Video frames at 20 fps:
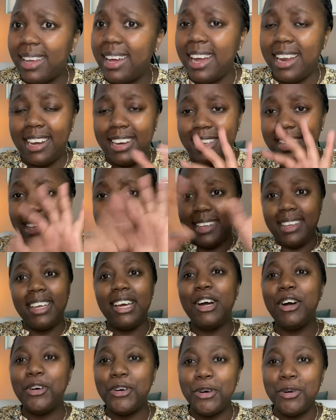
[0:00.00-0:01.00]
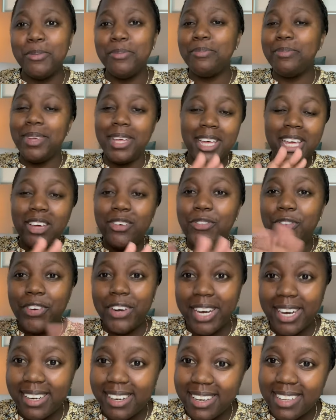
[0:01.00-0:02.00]
Any home
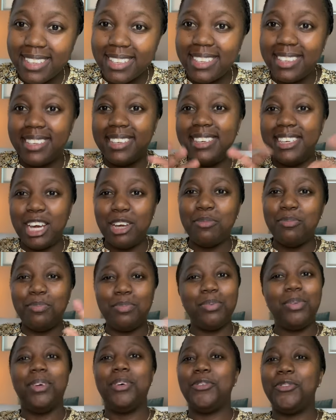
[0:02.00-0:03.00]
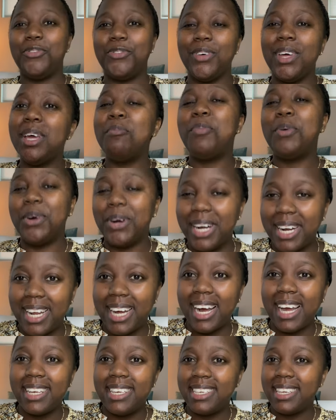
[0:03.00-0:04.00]
fragrance type of
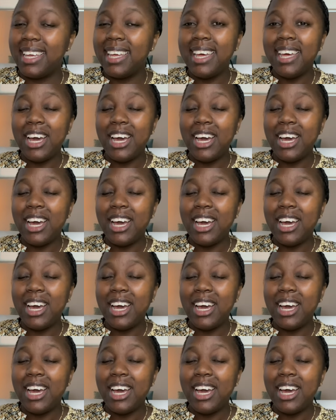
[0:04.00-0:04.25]
product,